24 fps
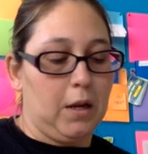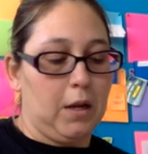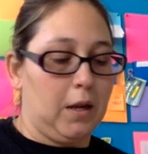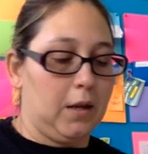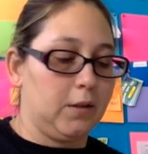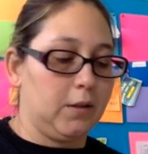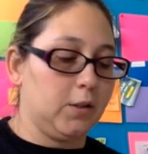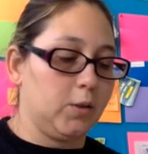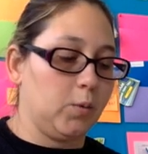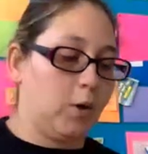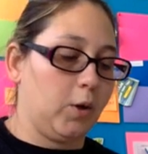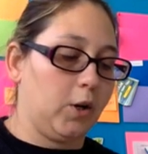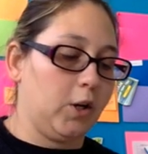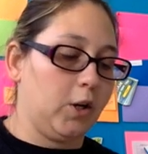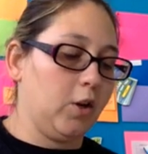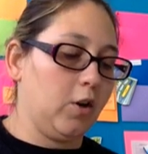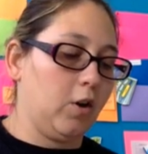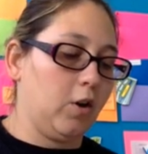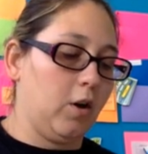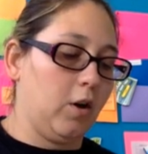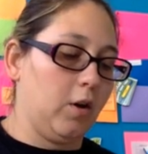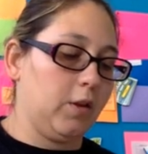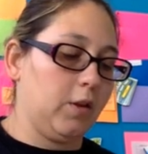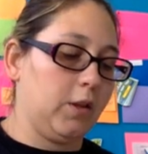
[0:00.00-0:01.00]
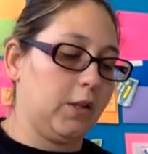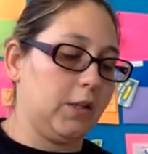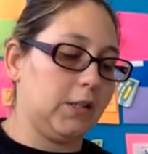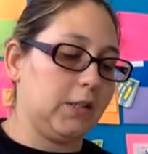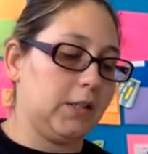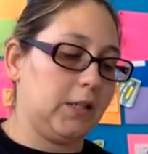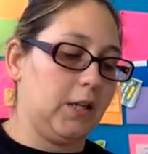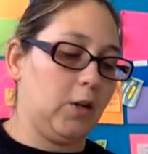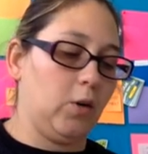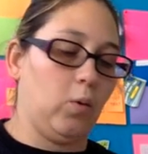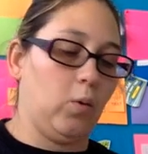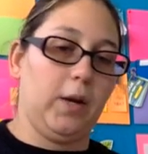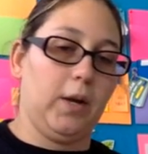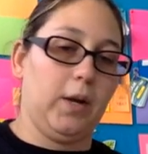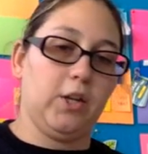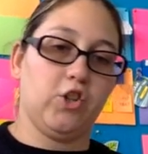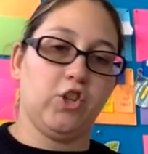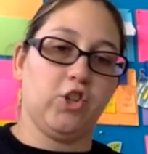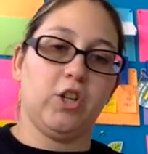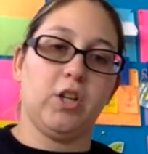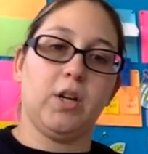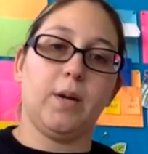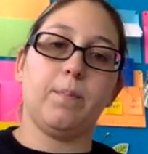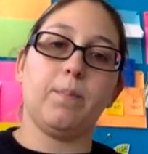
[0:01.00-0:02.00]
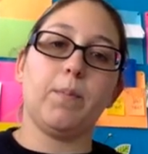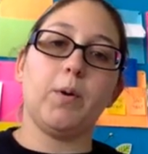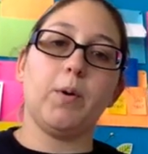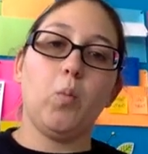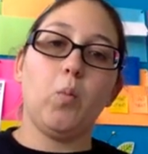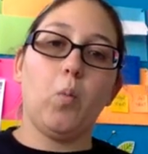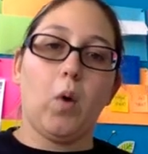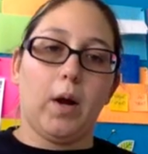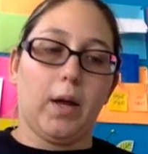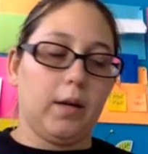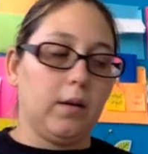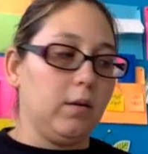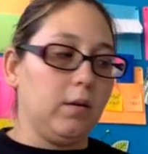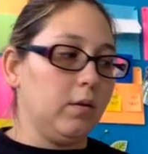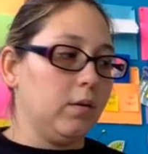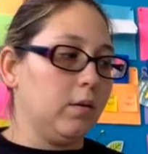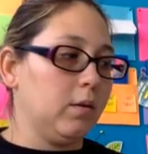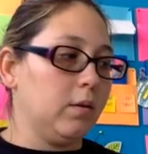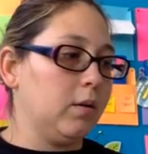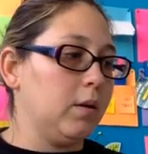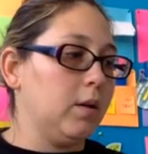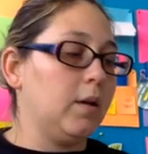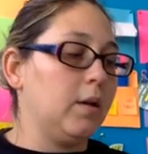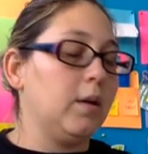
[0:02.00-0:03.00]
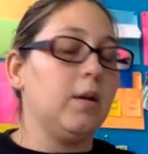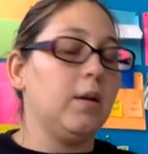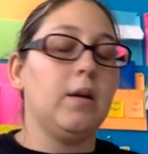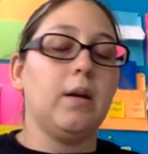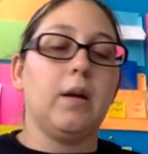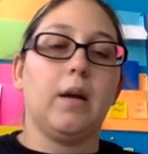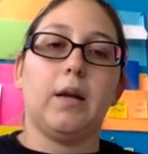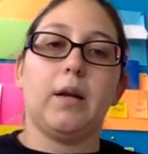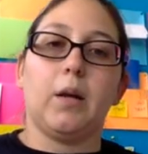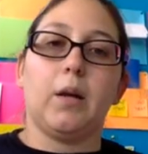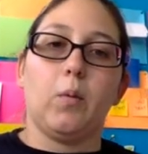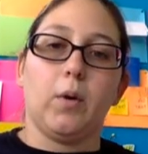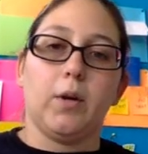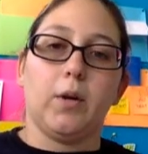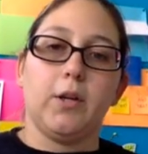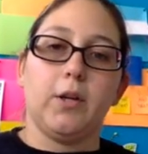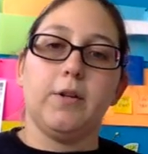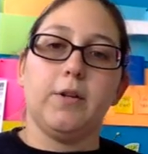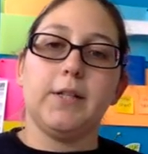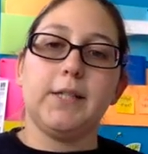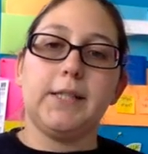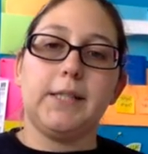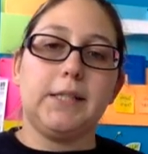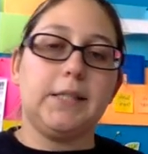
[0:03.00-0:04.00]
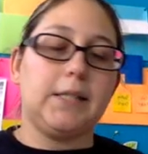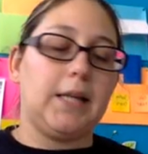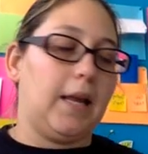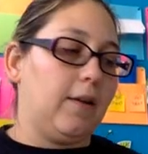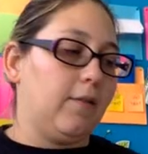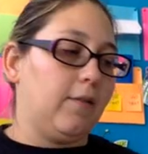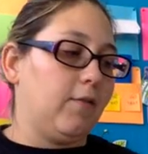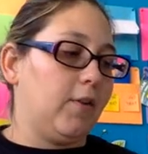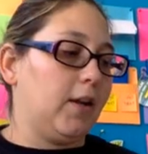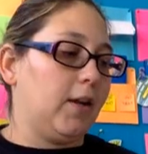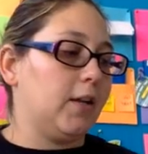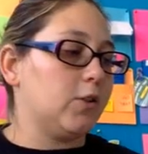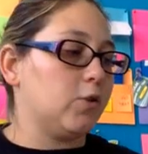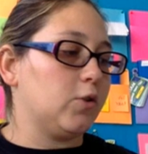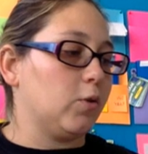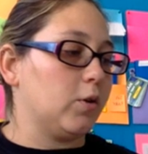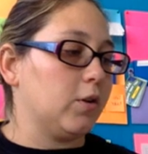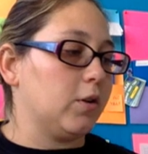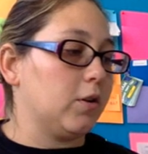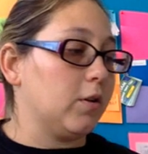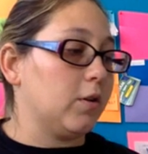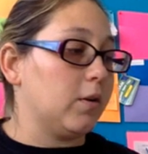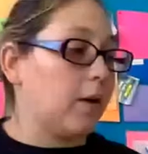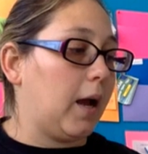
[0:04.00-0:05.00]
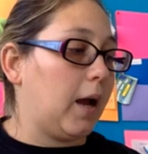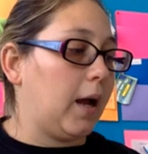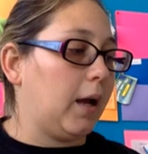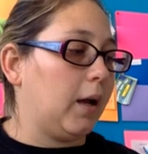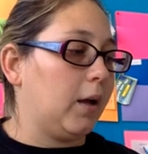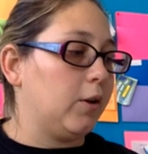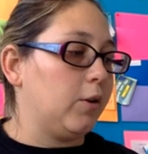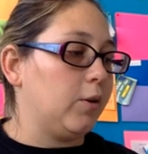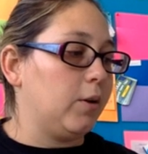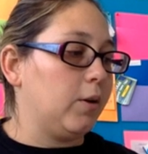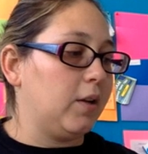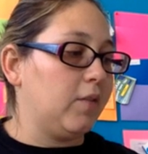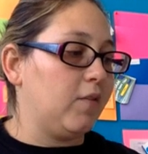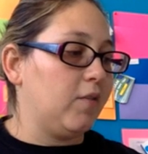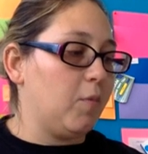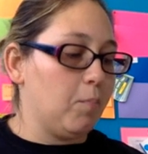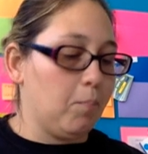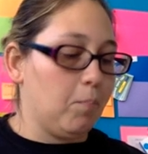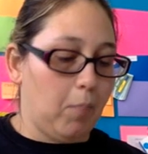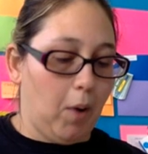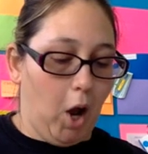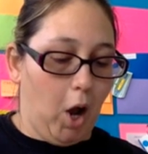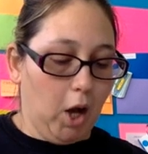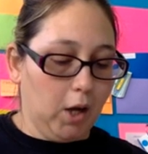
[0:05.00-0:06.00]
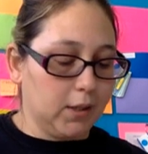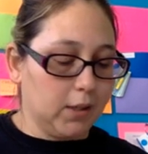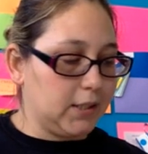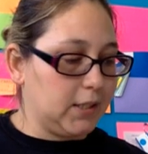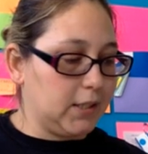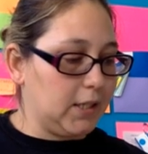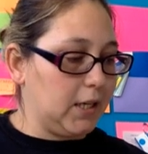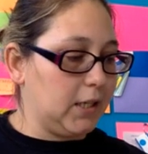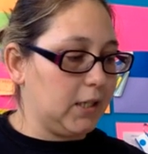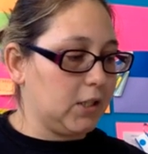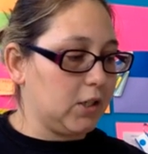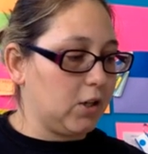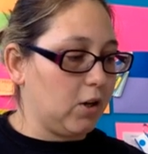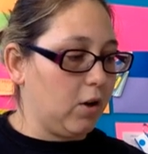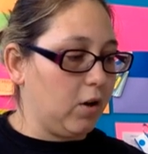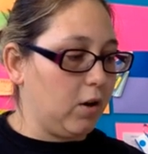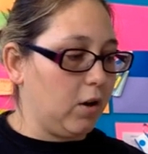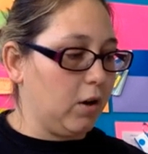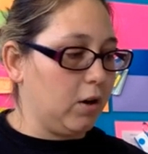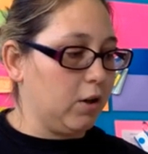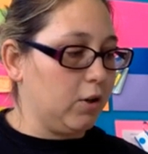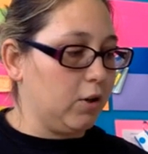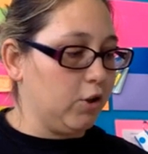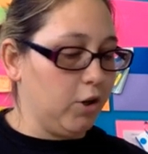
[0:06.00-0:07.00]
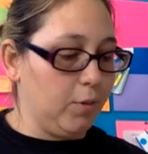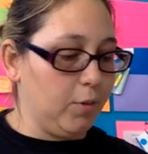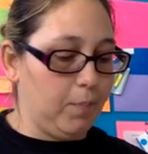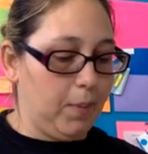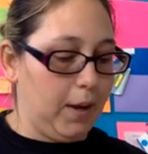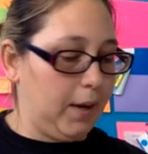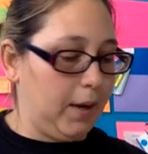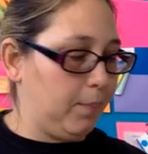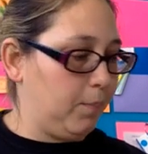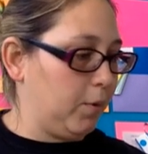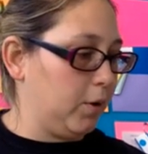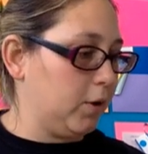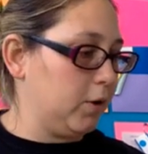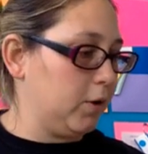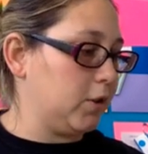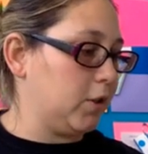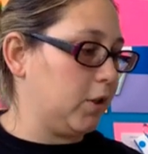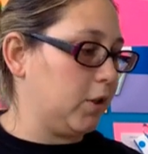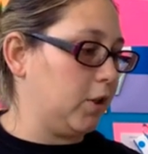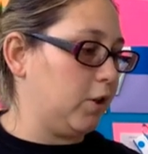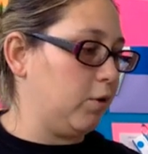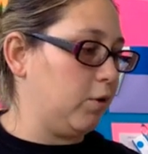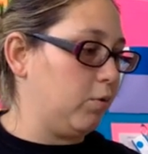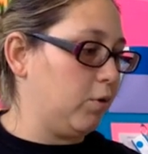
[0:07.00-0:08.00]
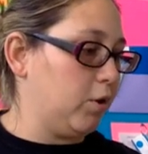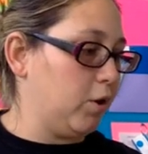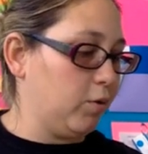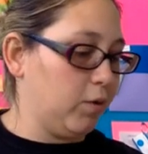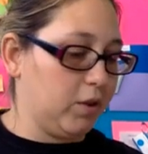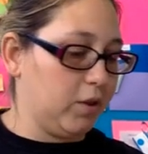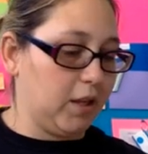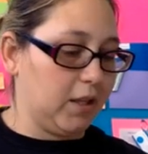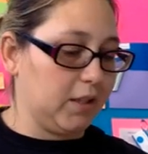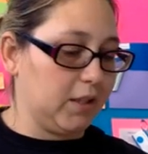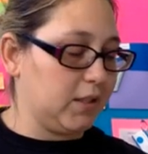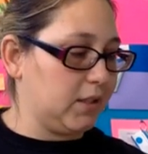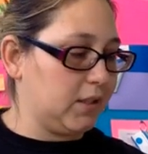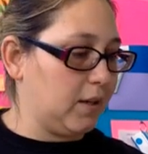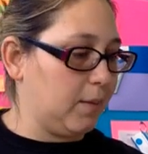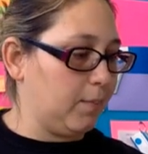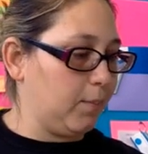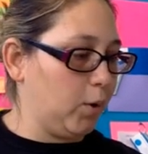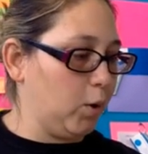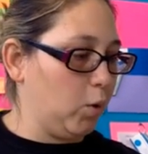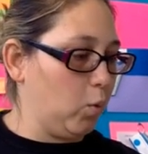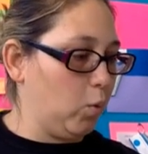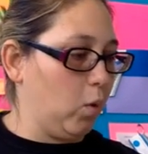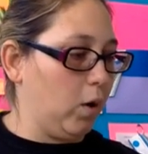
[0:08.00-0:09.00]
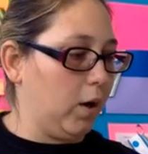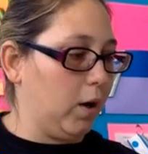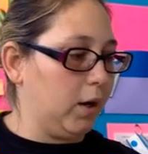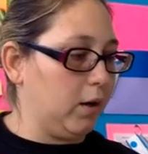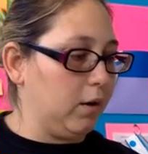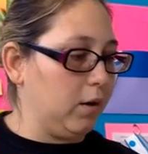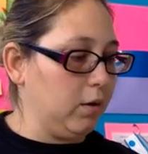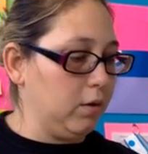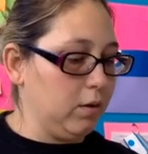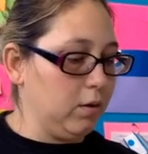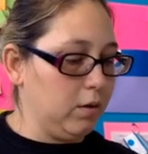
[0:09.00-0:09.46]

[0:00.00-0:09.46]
And so we're going to call this equation number 1. And I want you to save it, or you can even box it on your paper so that you know that that's number 1.